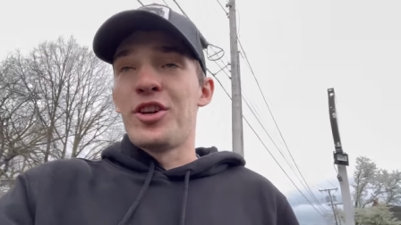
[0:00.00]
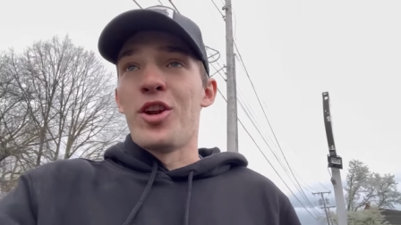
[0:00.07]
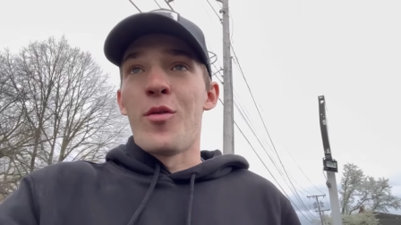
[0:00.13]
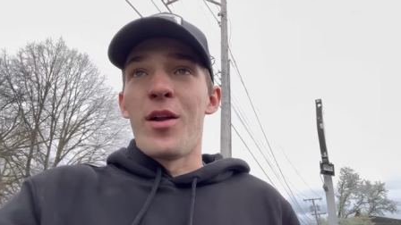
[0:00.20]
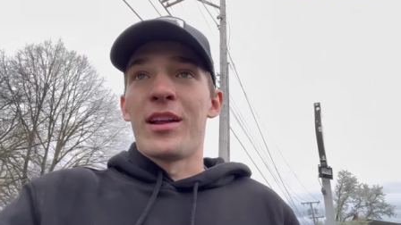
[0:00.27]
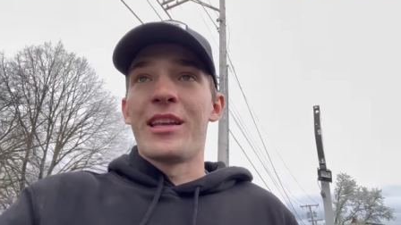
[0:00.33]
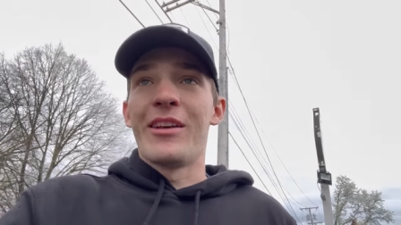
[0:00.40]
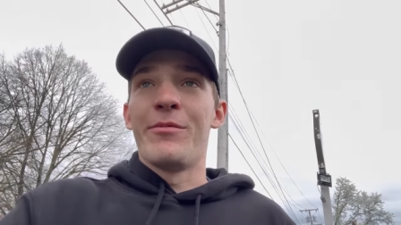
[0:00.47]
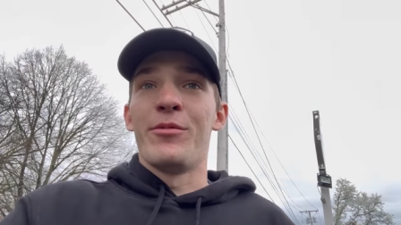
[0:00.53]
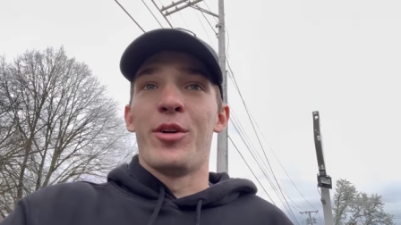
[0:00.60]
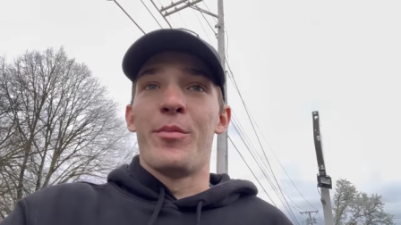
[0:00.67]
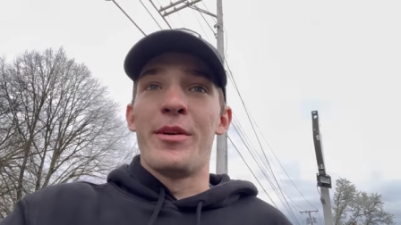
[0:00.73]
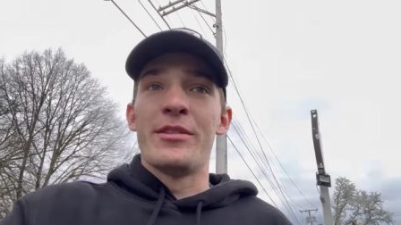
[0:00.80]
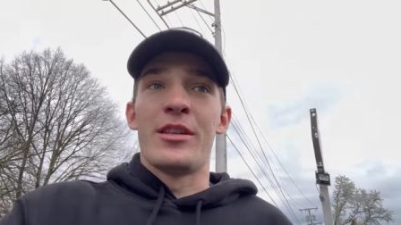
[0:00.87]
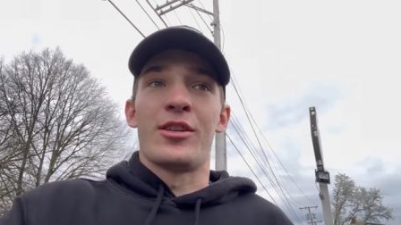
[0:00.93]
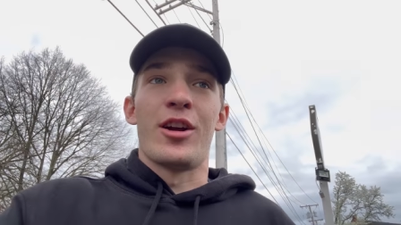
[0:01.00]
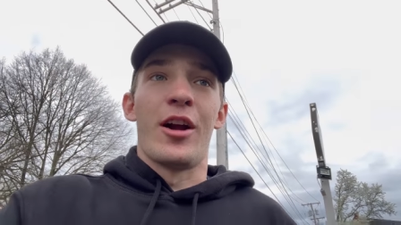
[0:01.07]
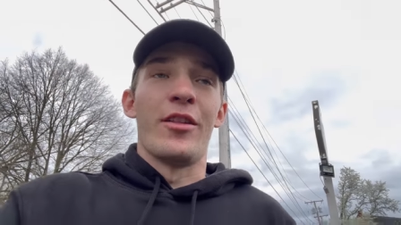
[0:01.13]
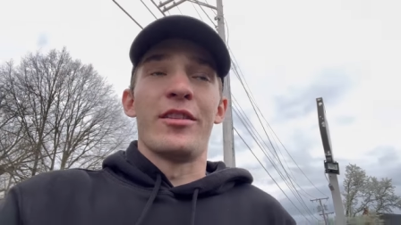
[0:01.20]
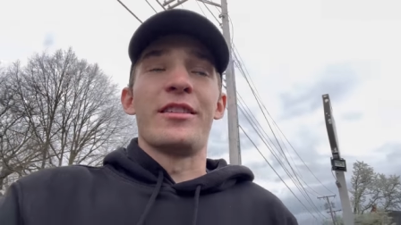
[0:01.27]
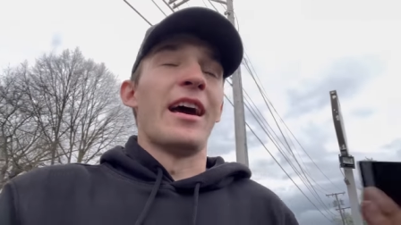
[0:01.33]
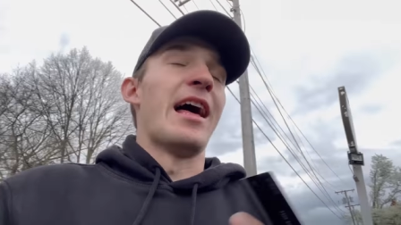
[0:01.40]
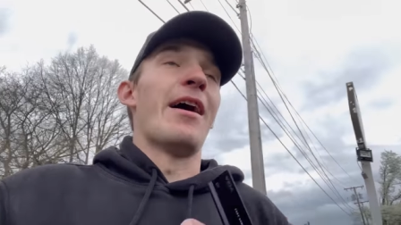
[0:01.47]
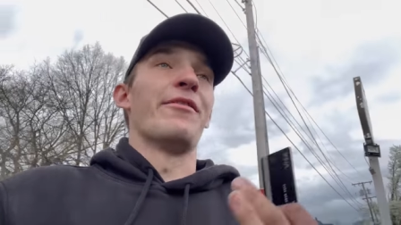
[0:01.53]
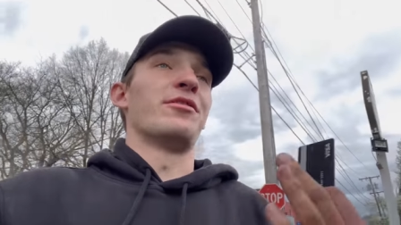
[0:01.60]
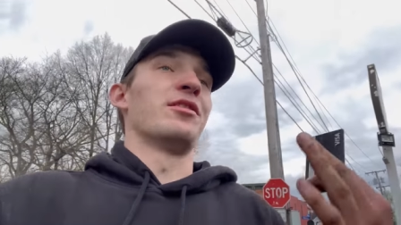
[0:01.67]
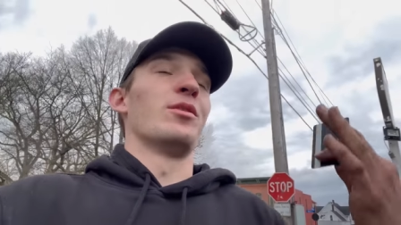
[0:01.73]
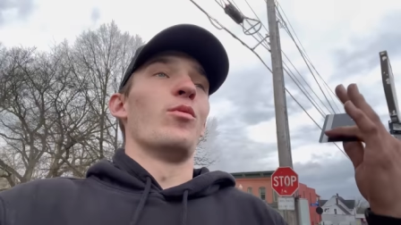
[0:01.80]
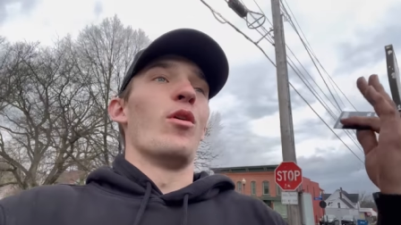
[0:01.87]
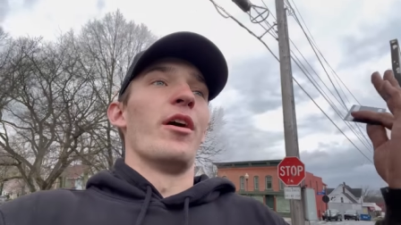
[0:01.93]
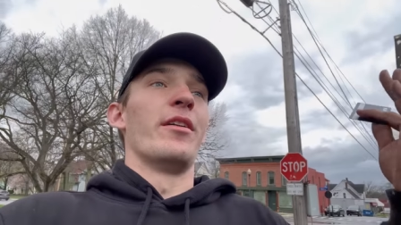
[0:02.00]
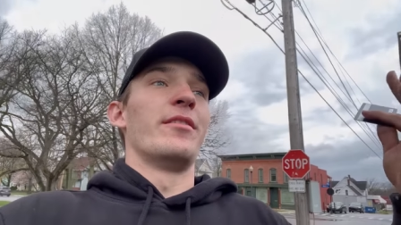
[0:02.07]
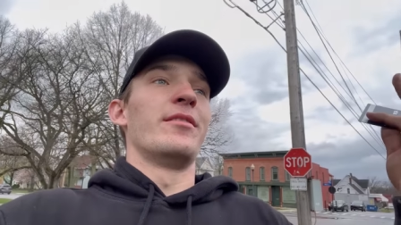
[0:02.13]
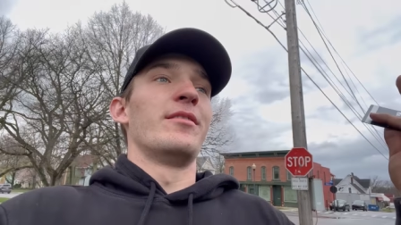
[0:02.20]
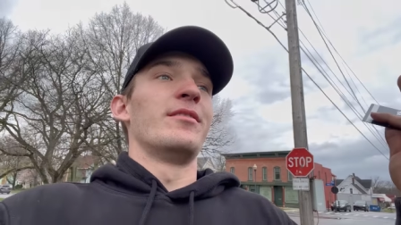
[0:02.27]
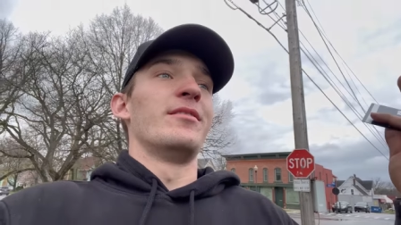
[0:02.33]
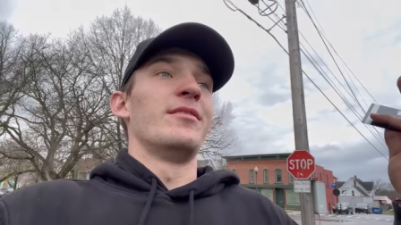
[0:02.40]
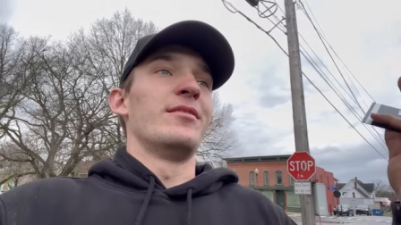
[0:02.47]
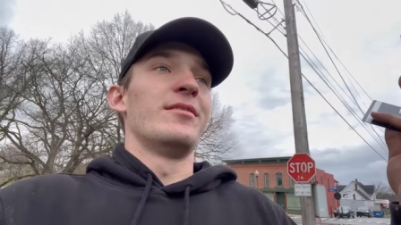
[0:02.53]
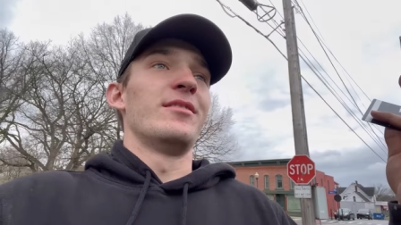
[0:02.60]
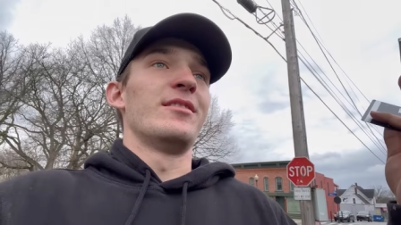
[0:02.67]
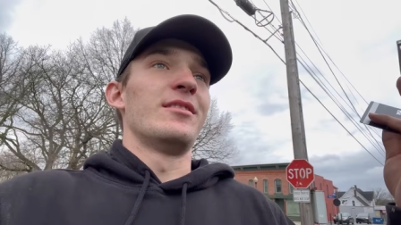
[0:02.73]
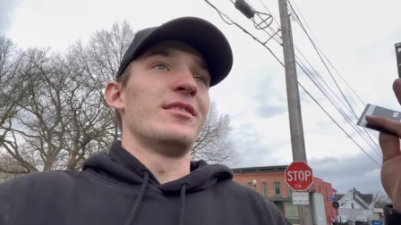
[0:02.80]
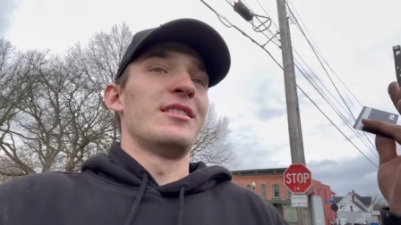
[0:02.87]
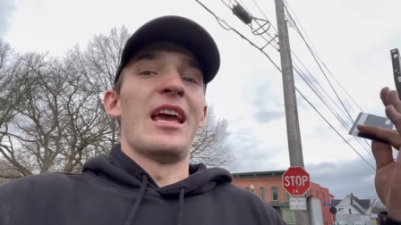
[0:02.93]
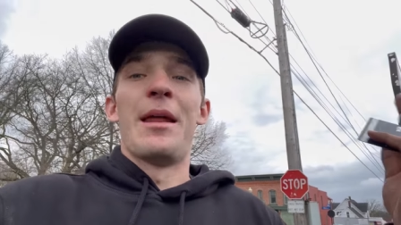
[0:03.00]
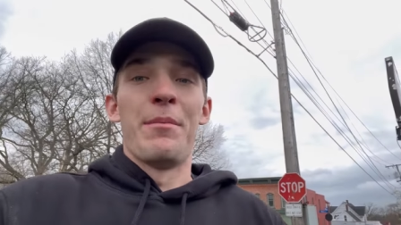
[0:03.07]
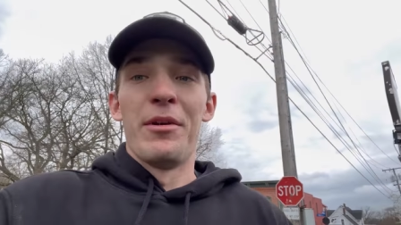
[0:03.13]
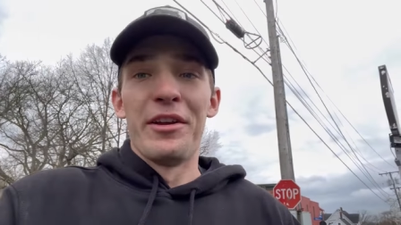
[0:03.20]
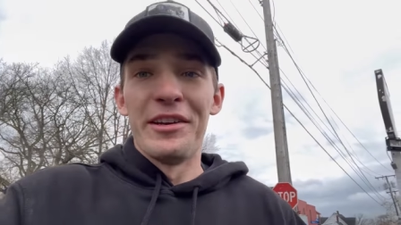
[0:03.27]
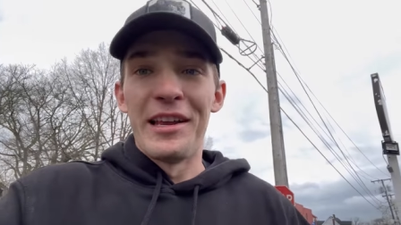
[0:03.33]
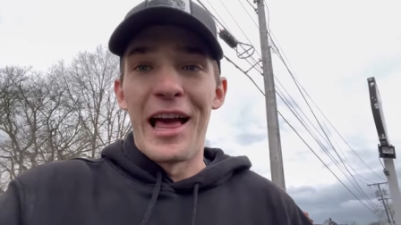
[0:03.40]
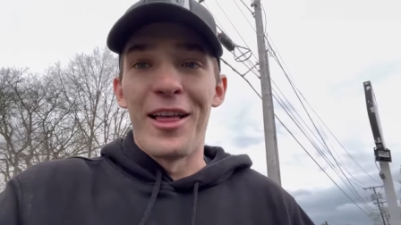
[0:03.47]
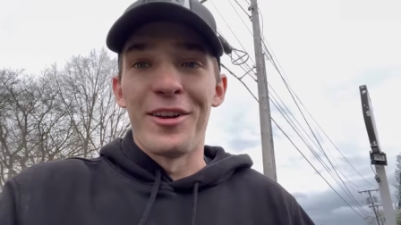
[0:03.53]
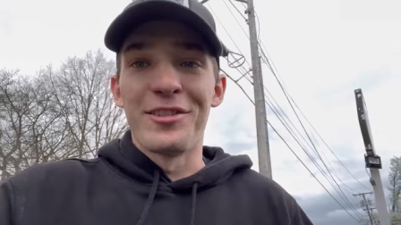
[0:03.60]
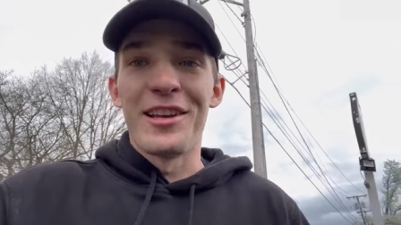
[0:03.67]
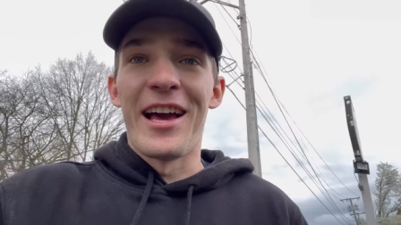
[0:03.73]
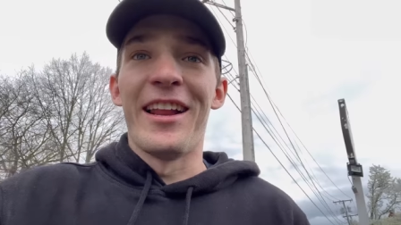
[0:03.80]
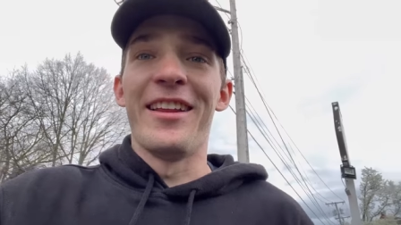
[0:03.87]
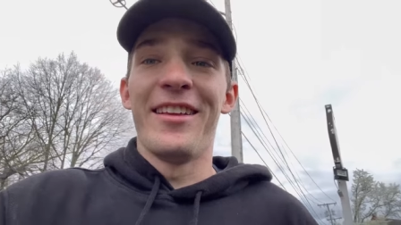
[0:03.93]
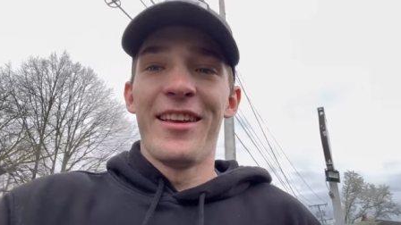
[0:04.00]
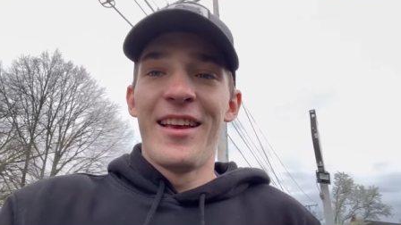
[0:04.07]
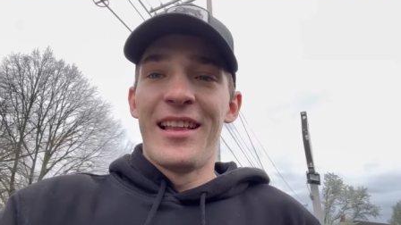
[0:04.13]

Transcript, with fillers: don't want to give him your business card that's got obviously what? $10 million on it.